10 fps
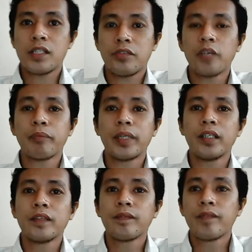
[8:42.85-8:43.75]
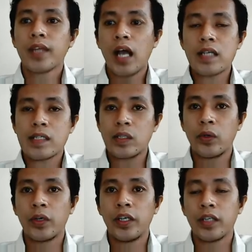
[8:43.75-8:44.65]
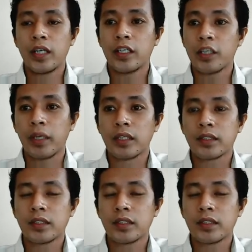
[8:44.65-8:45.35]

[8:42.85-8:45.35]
company as stored in the database.